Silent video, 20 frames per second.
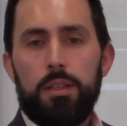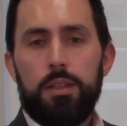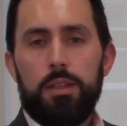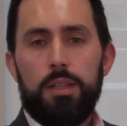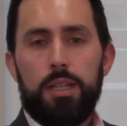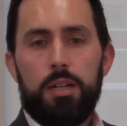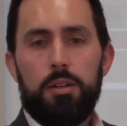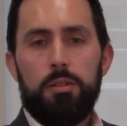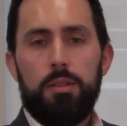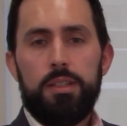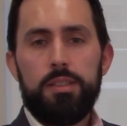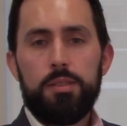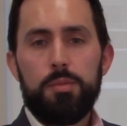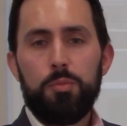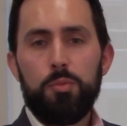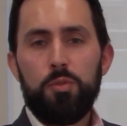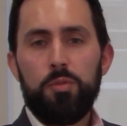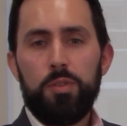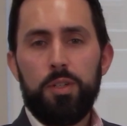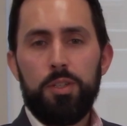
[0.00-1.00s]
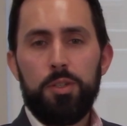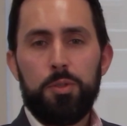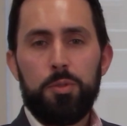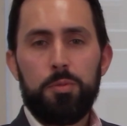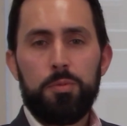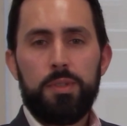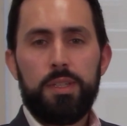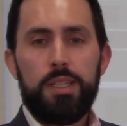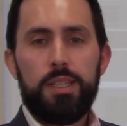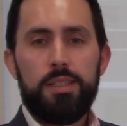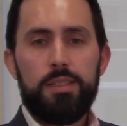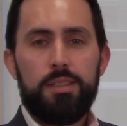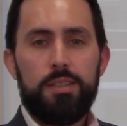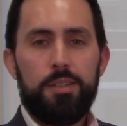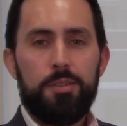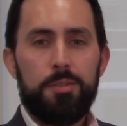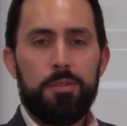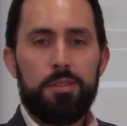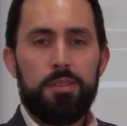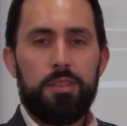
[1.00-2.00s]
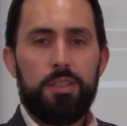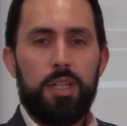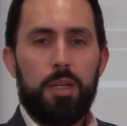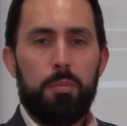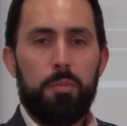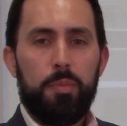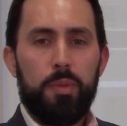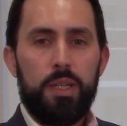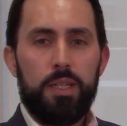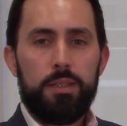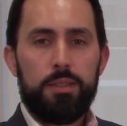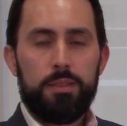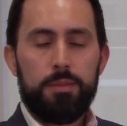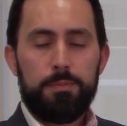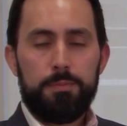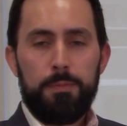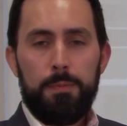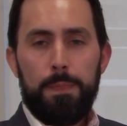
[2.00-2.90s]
Now let's move on to this year's top picks.